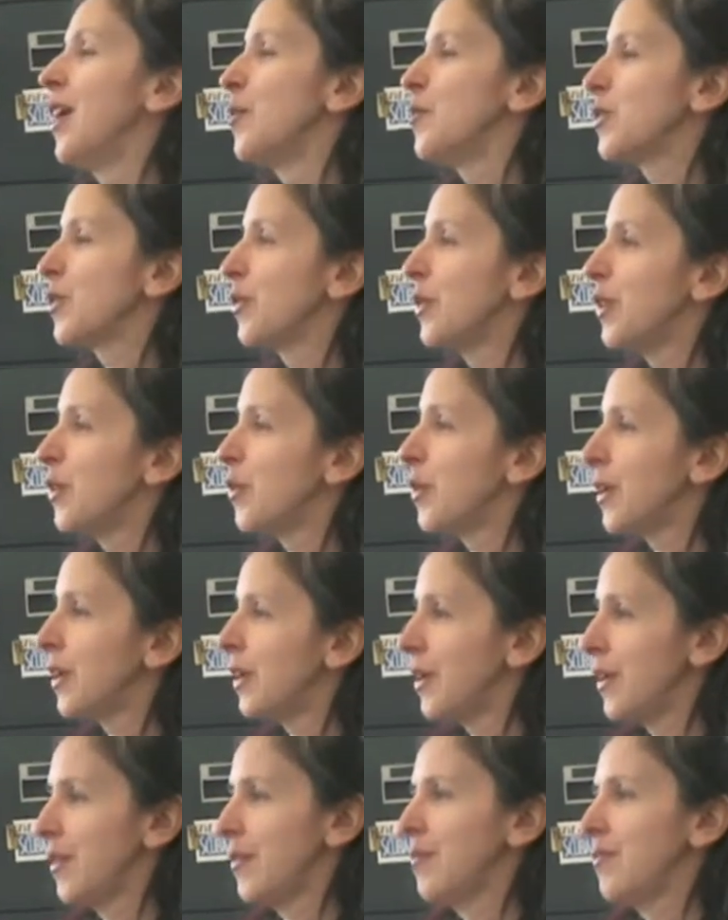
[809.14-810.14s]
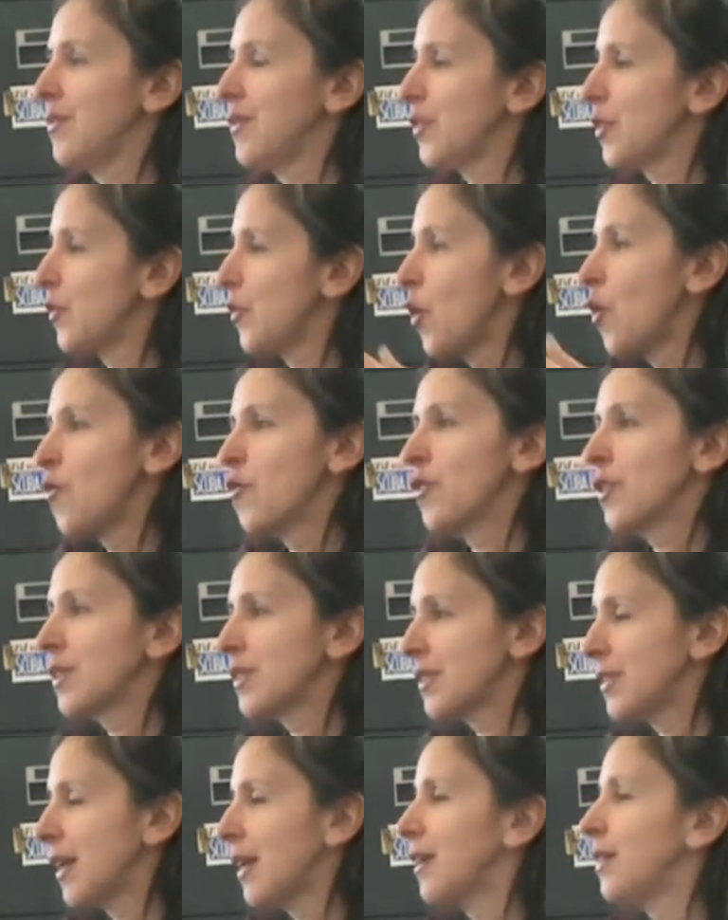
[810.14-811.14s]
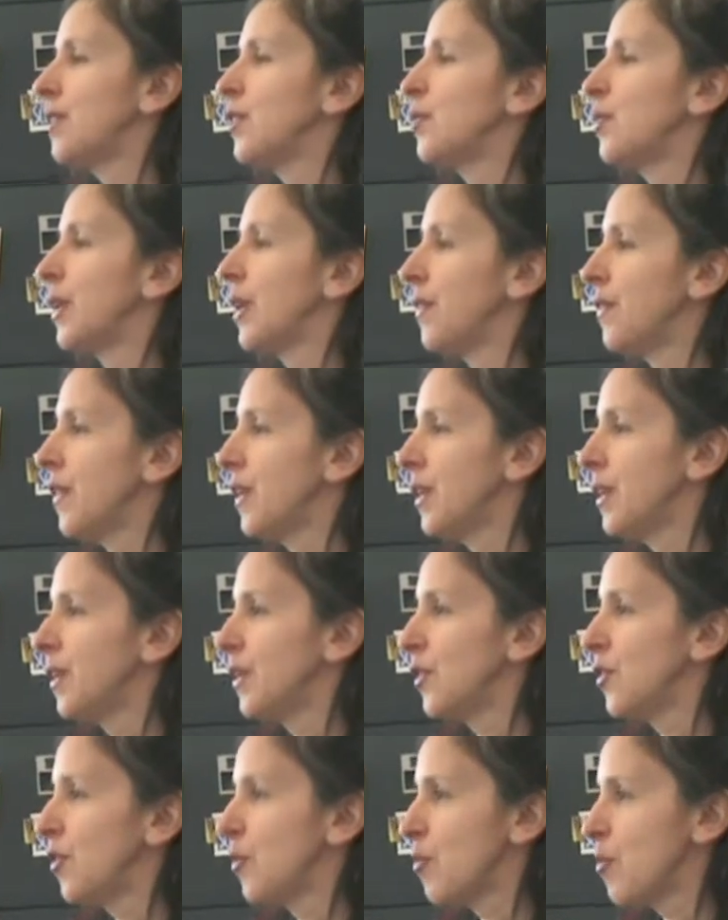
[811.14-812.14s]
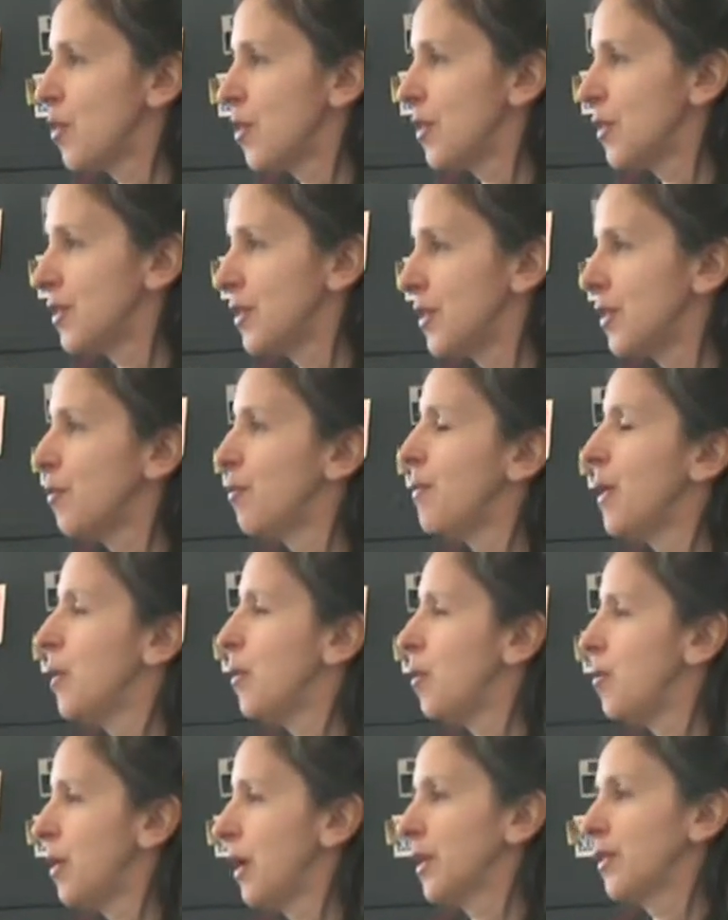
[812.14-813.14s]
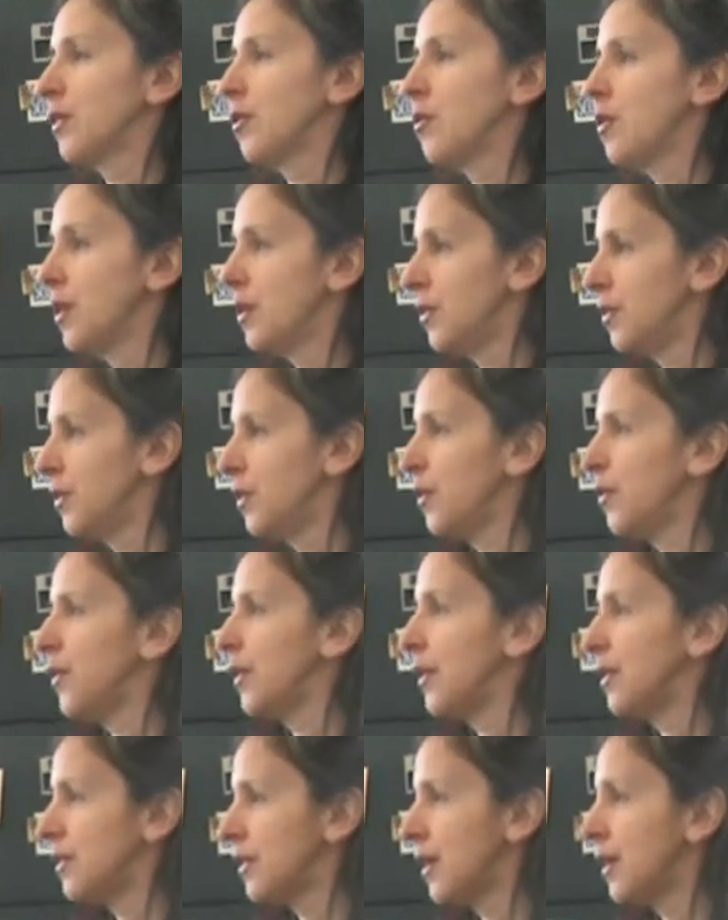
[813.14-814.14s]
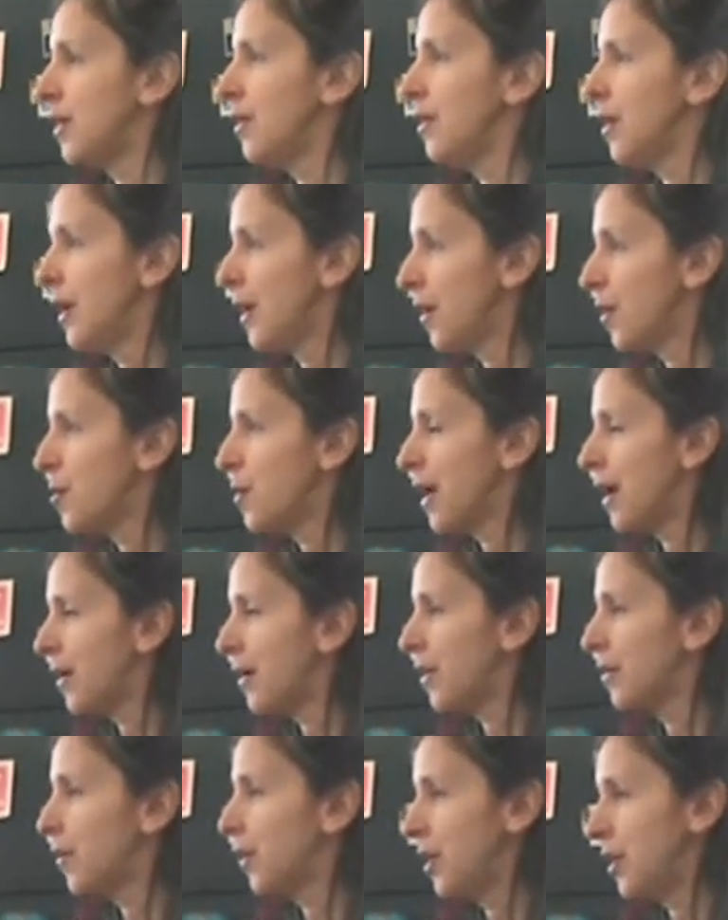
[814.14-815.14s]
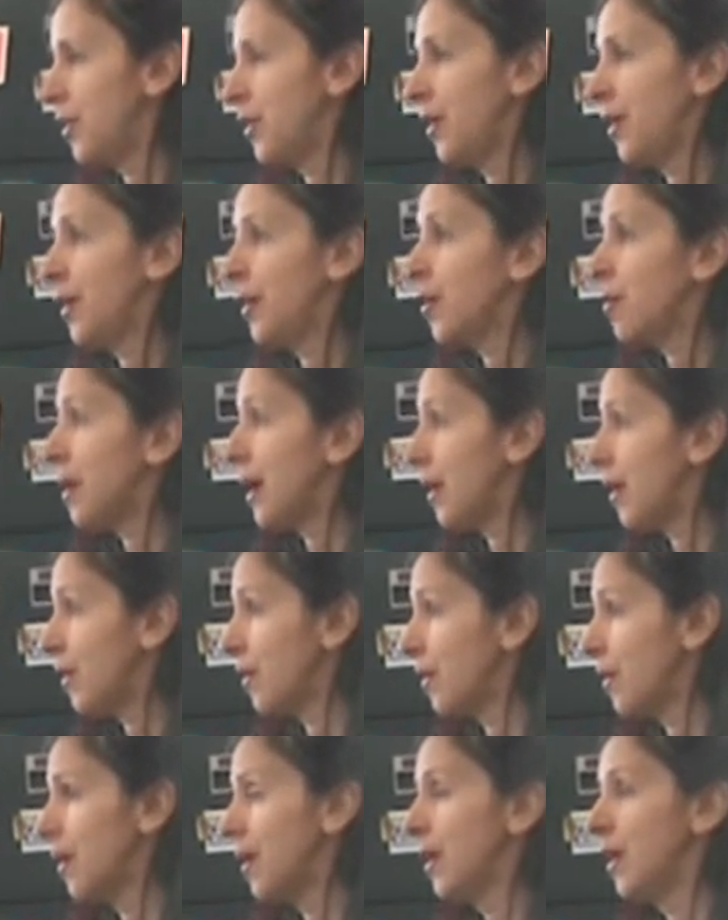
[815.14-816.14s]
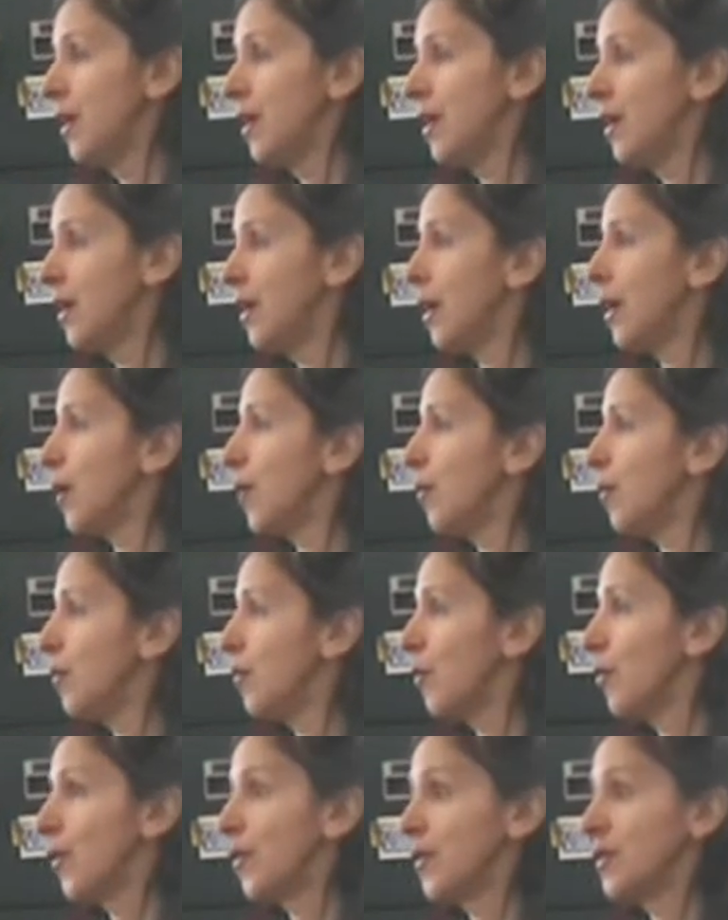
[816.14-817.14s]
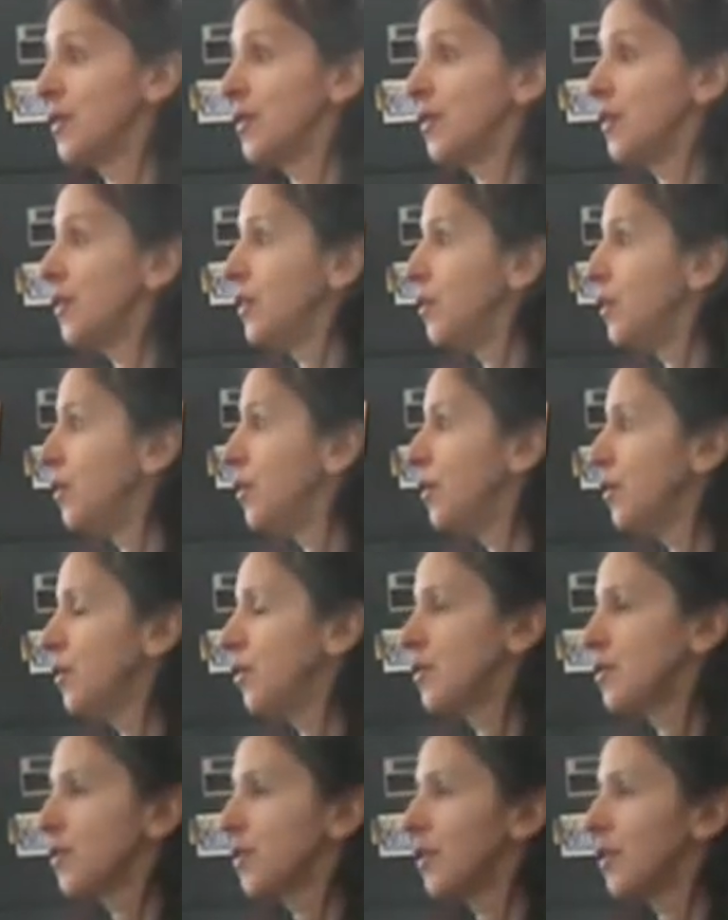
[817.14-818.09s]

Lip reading: so we don't want to sort of overextend, but I think it is important to maybe pick the one or two things that you care about. And when you hear about, whether it's in the news